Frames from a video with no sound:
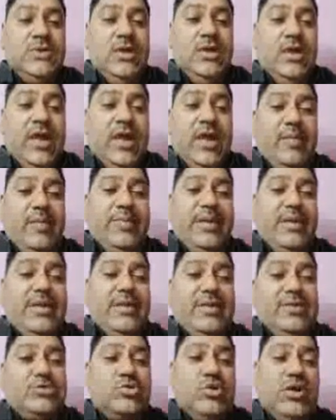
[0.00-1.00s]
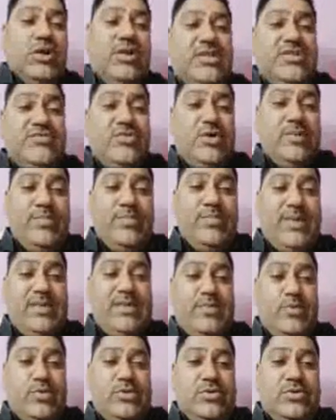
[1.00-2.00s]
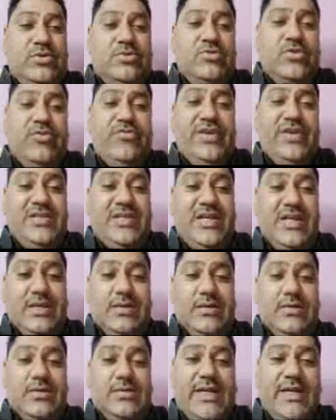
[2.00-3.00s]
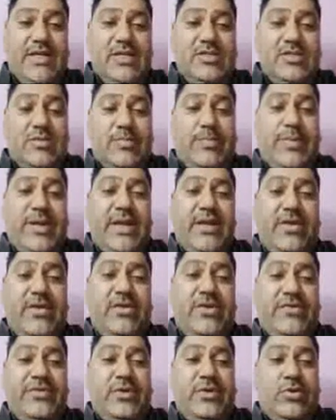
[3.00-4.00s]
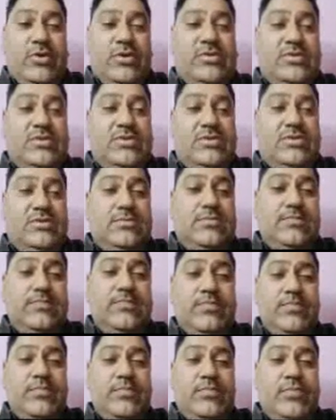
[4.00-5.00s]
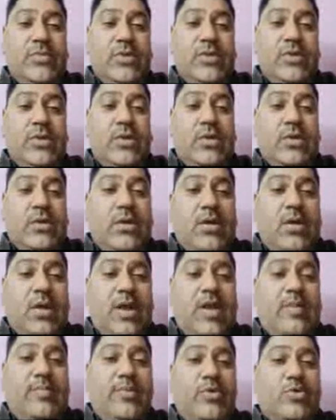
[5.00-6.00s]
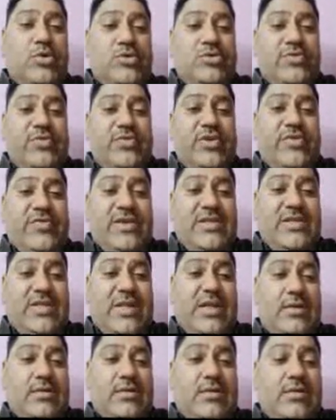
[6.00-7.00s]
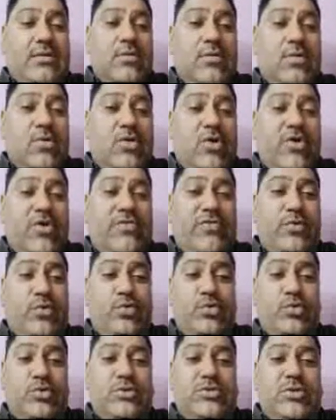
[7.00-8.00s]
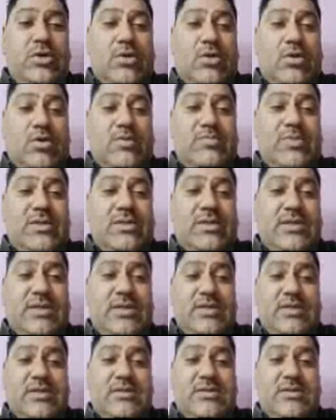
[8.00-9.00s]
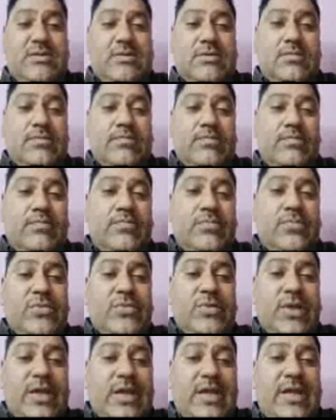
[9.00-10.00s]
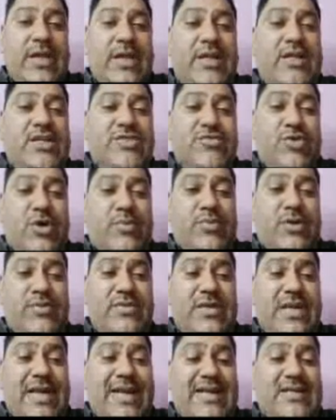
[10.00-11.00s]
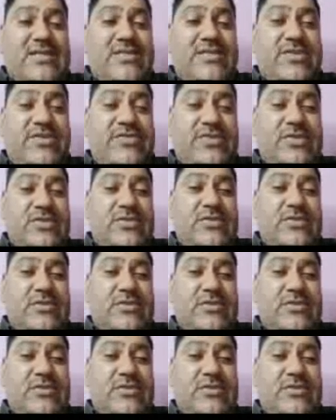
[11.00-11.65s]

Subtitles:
And mainly, soil is formed by the process of weathering, that is, breaking of the rocks. And because of the weathering of loose rock materials, a layer is formed on the land surface.